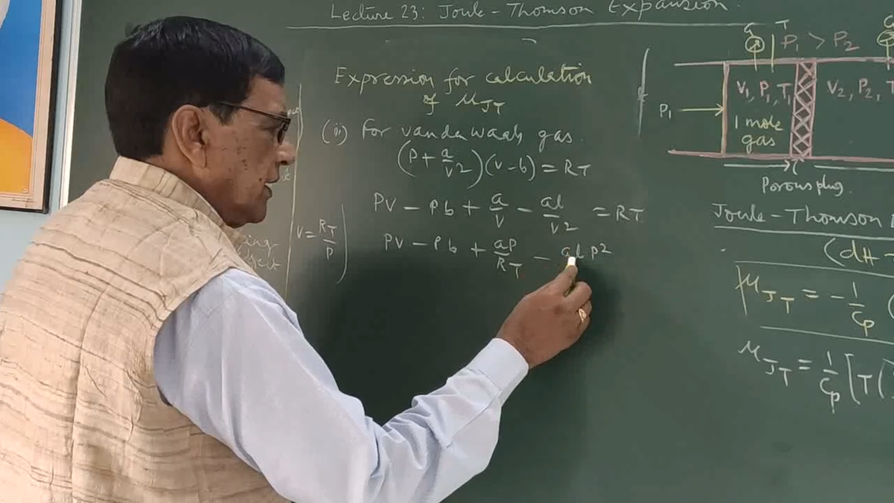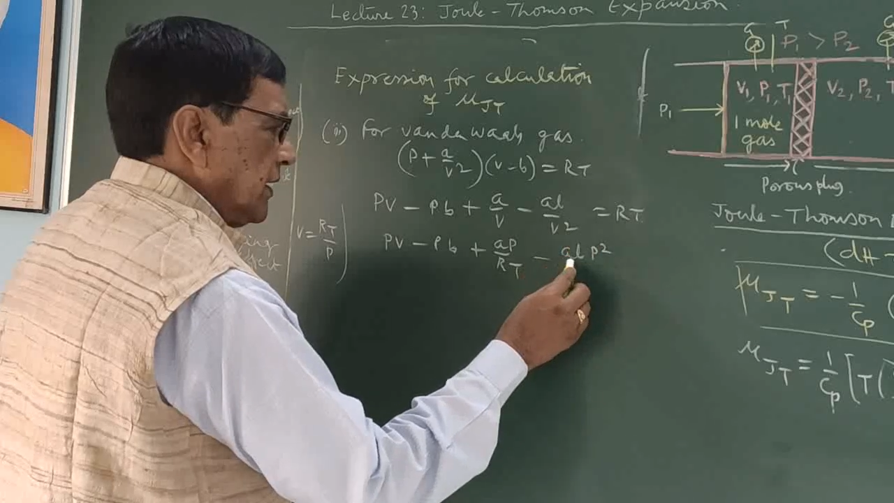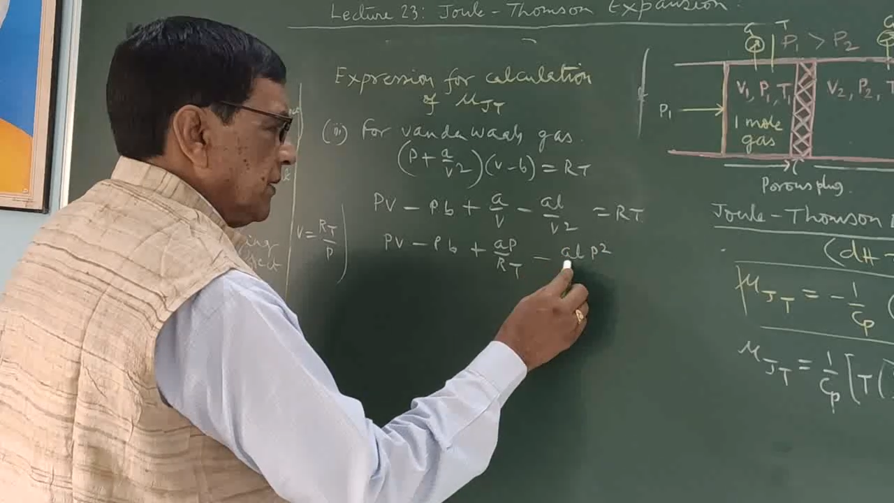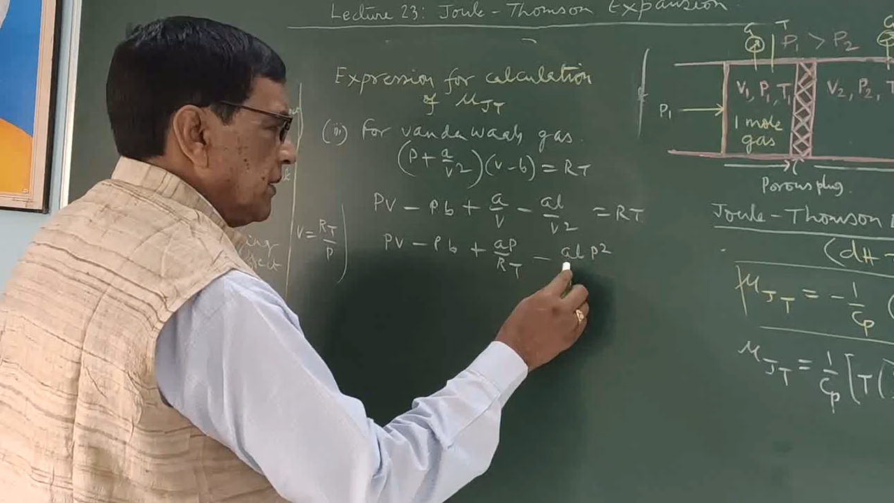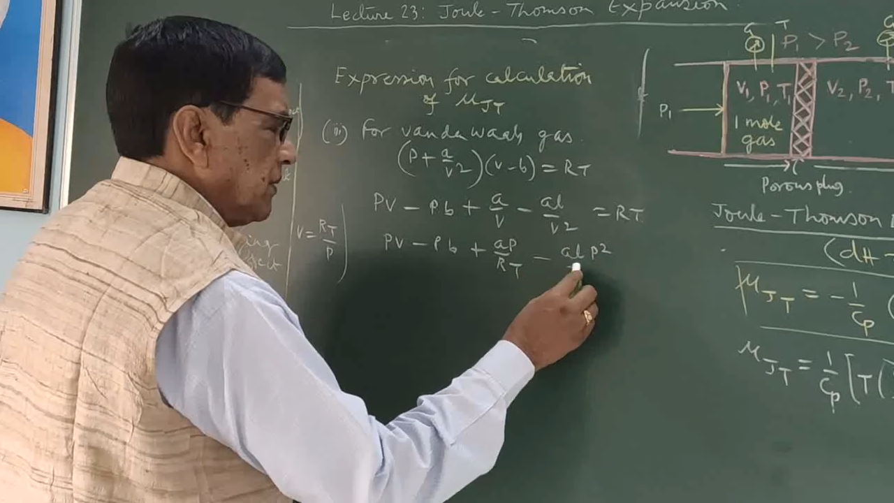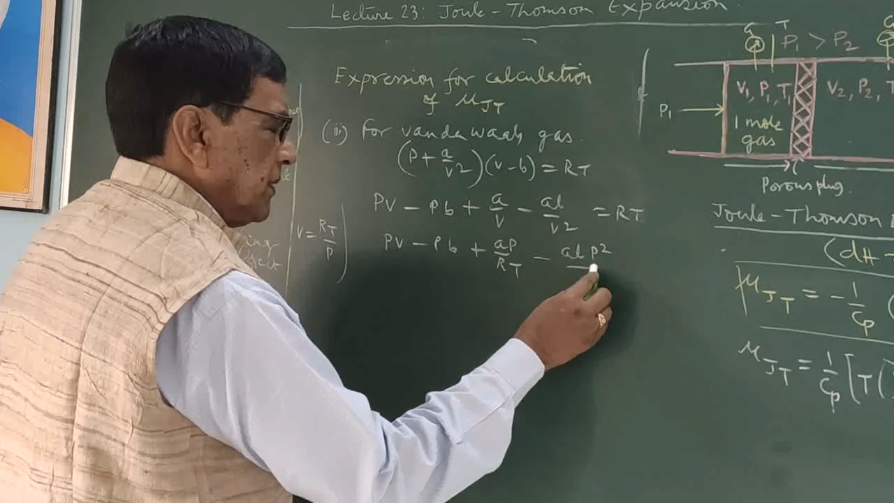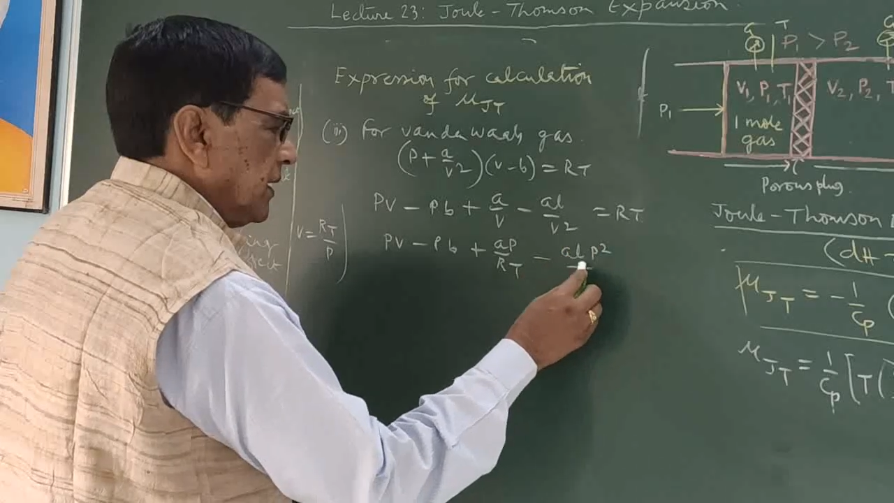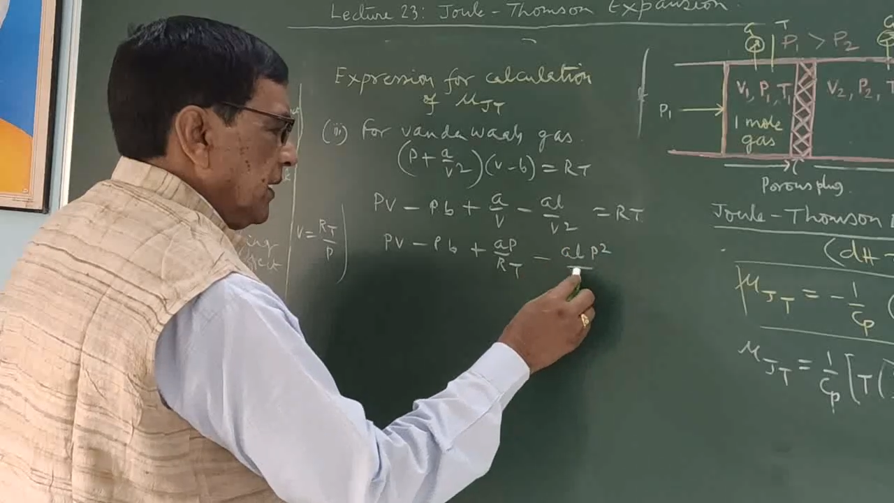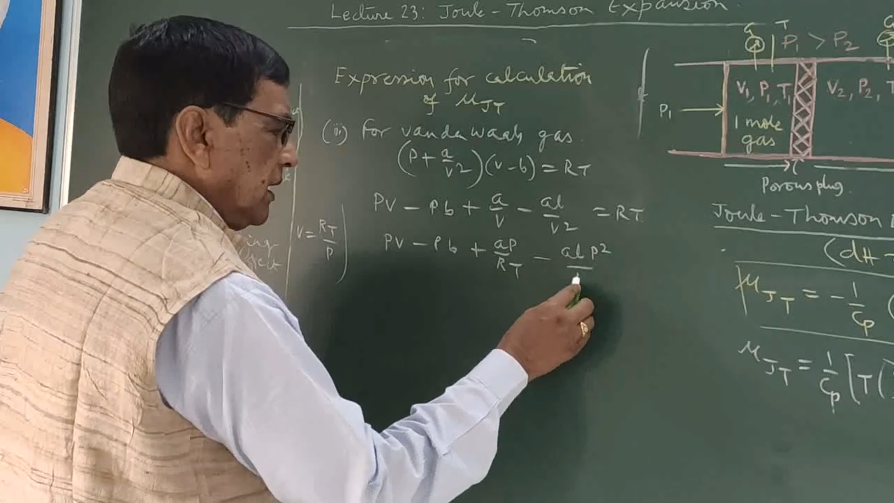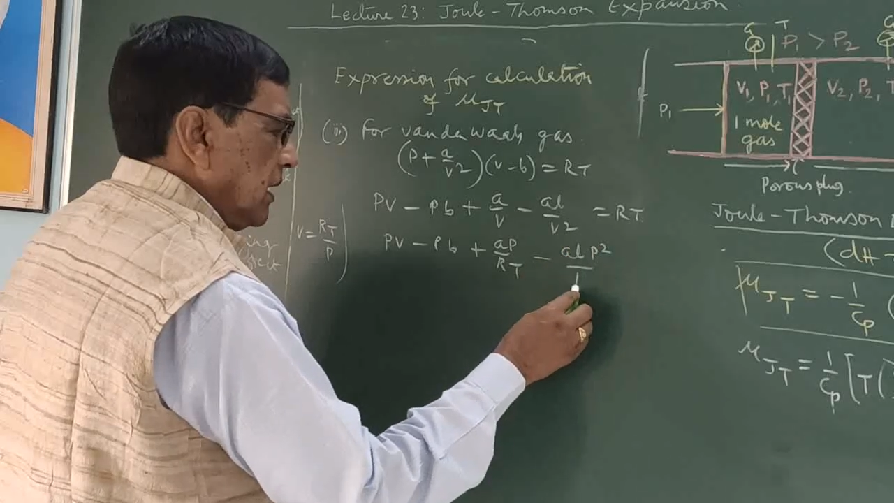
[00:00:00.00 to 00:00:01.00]
divided by
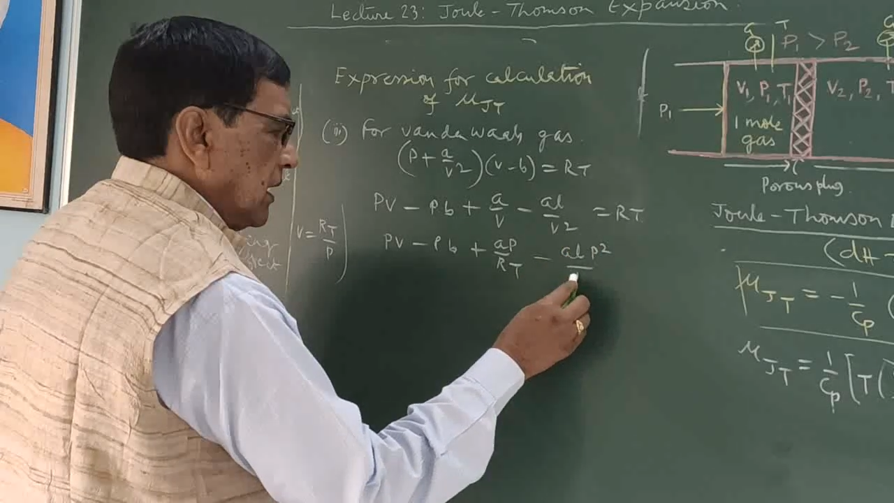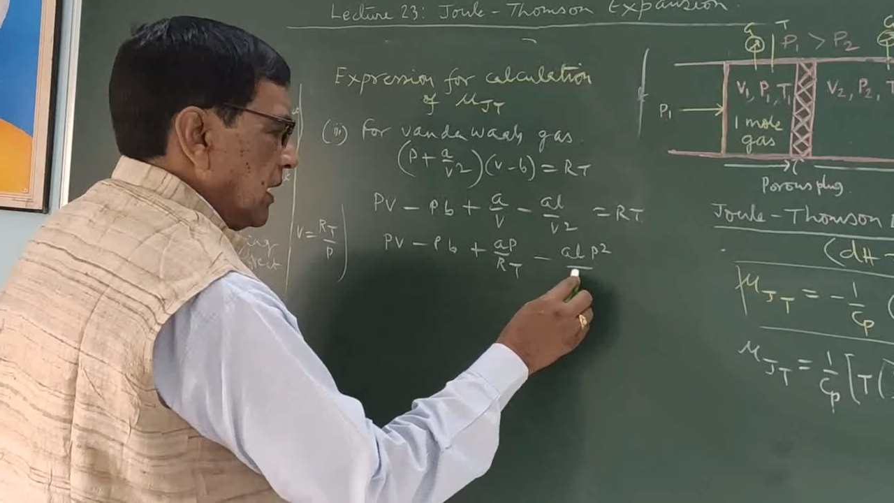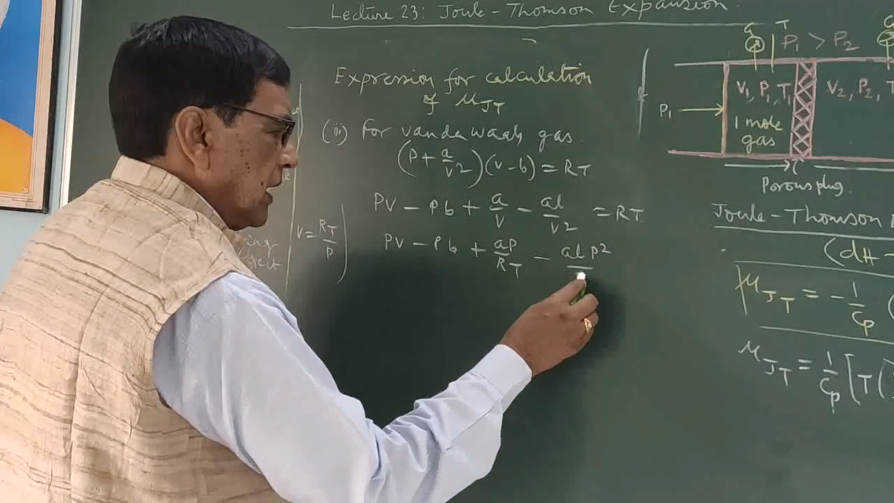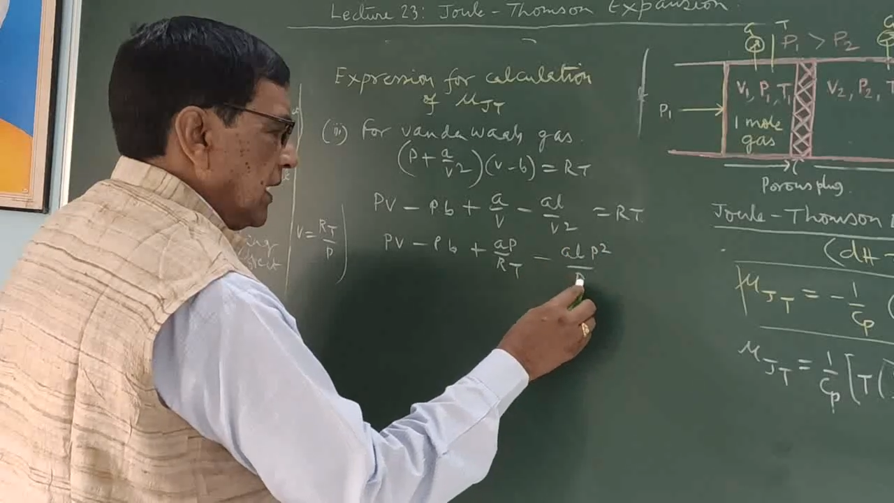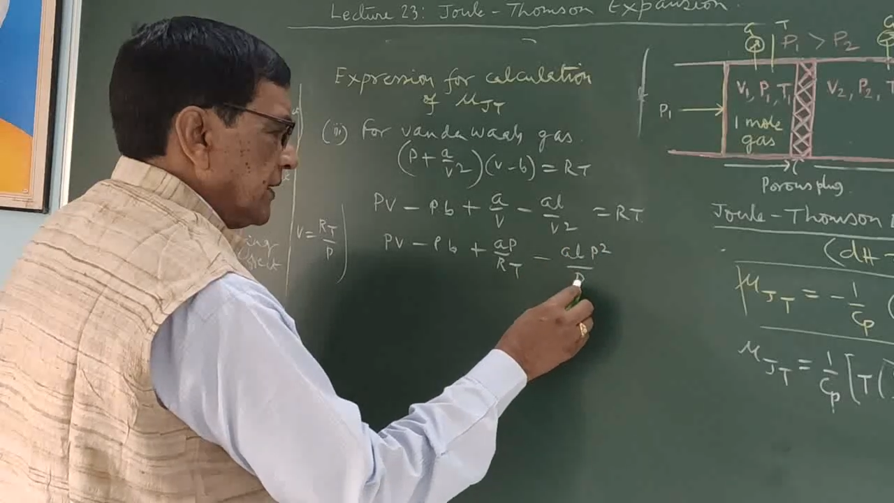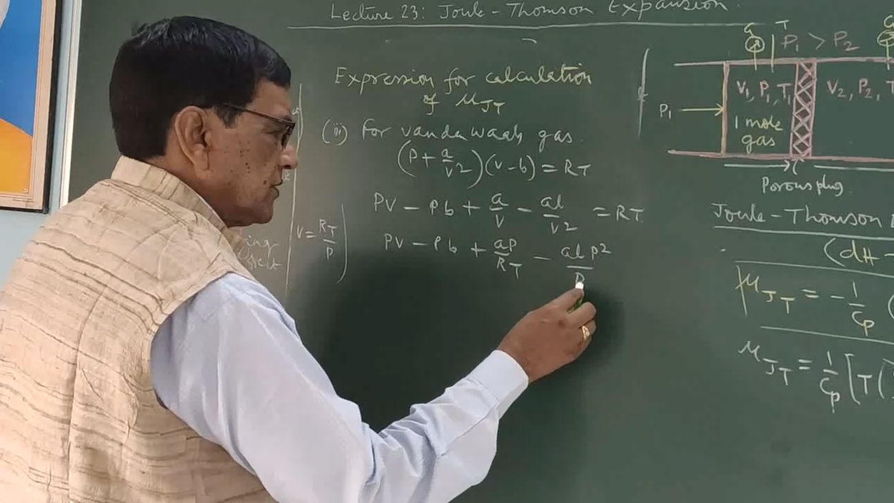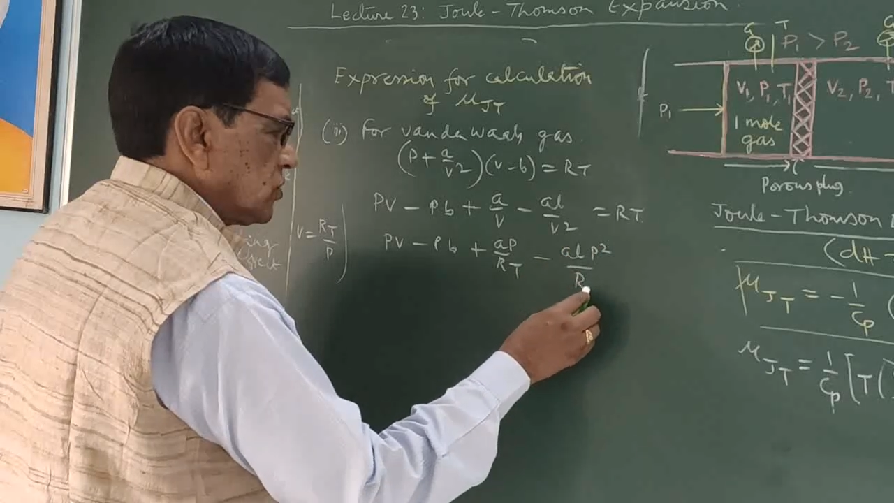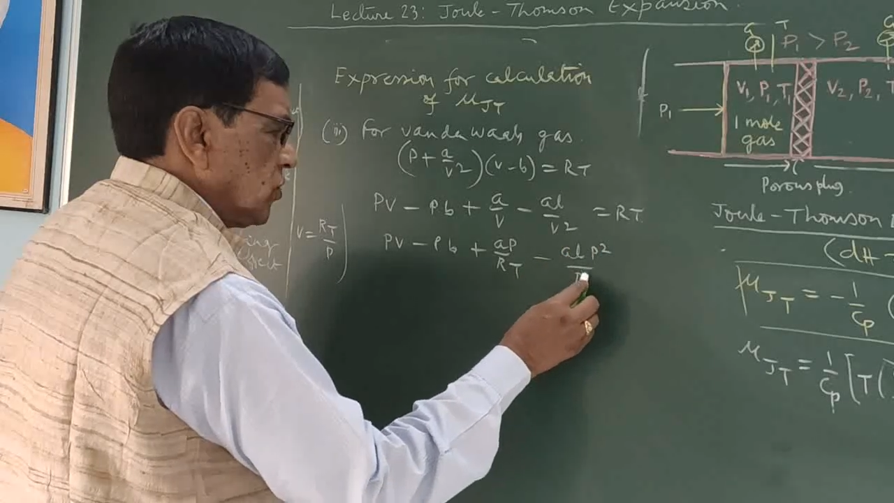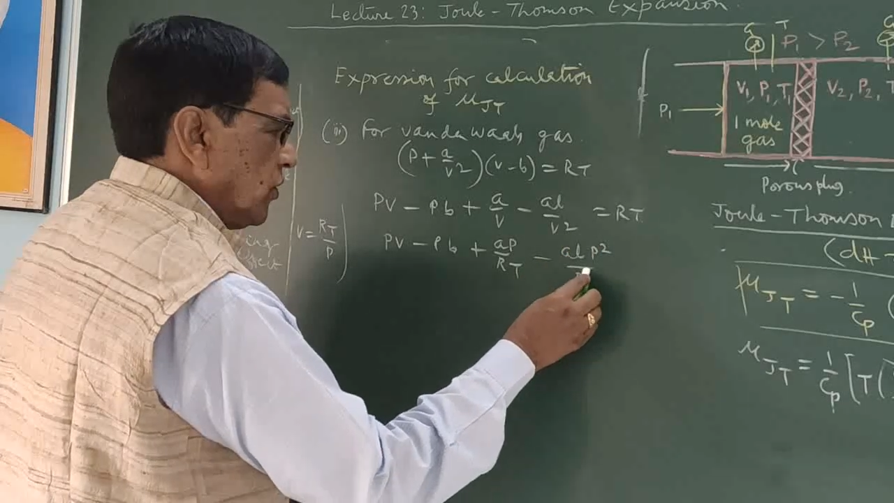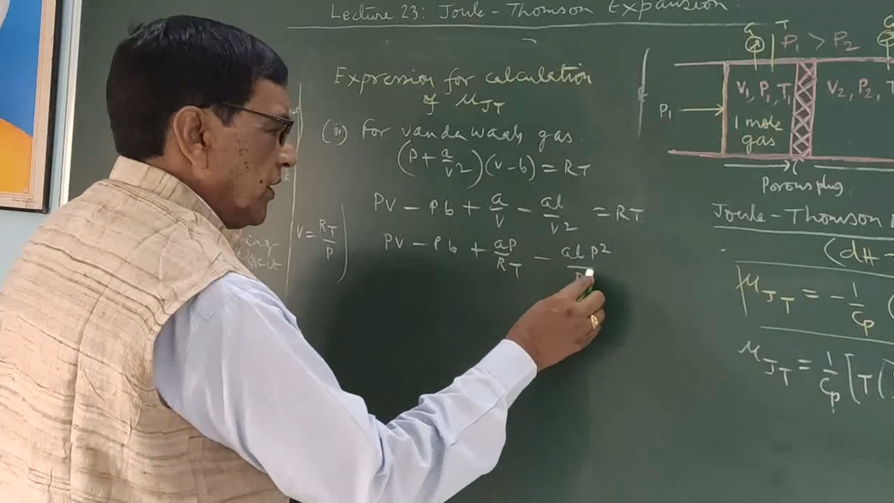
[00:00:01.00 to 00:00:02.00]
R
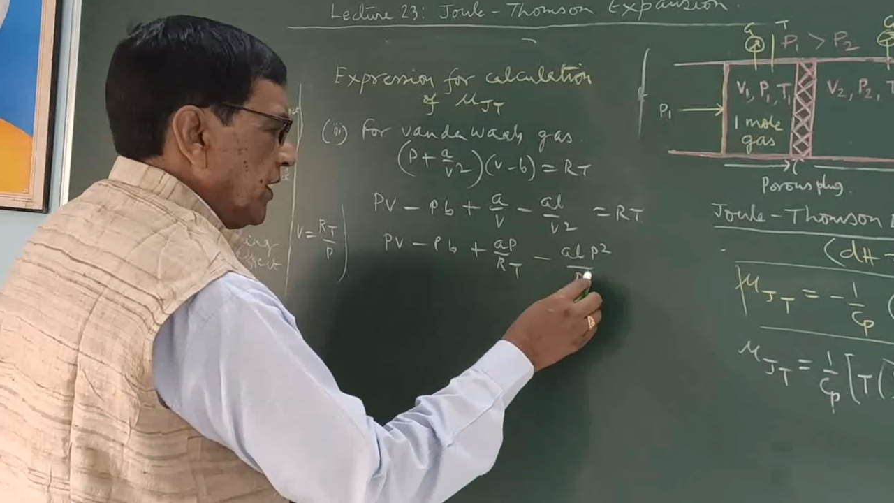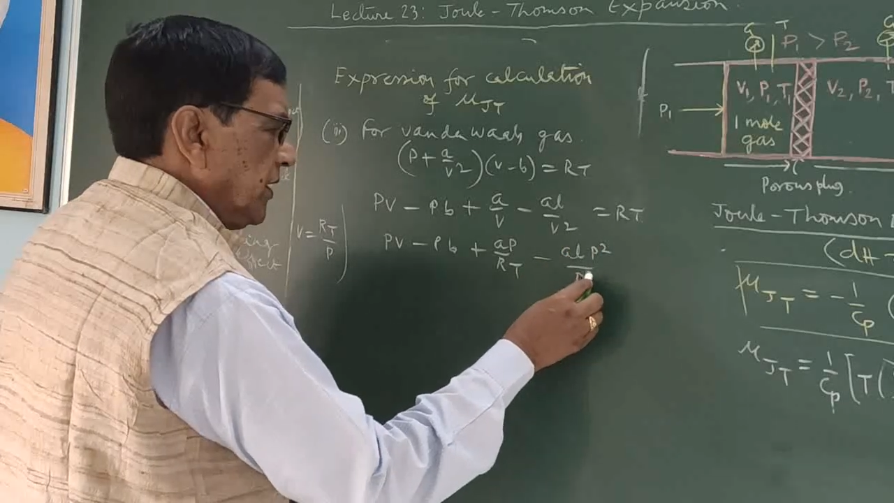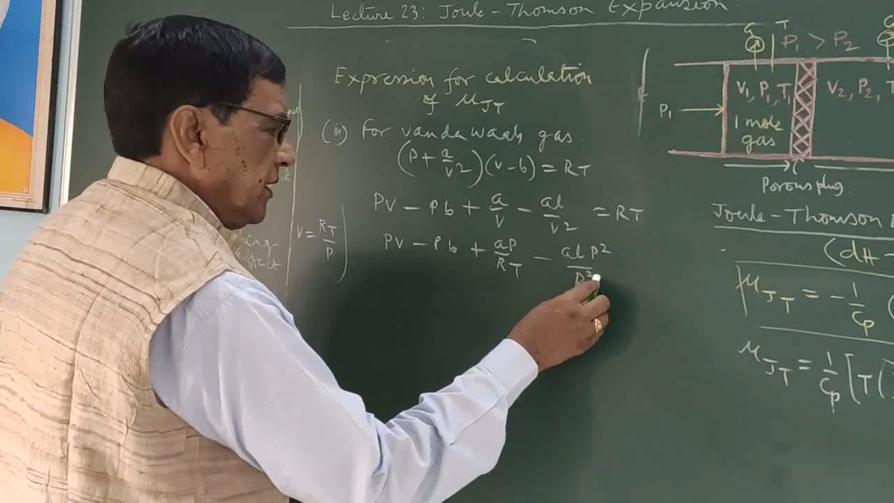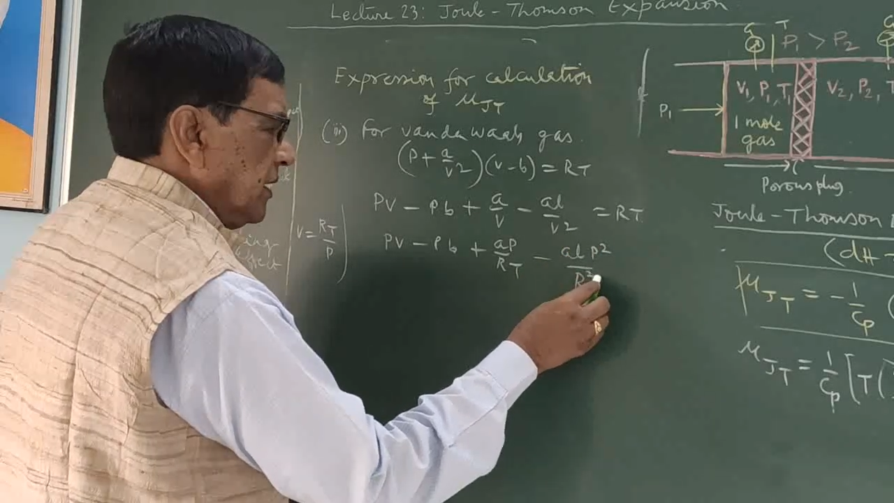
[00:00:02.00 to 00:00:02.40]
square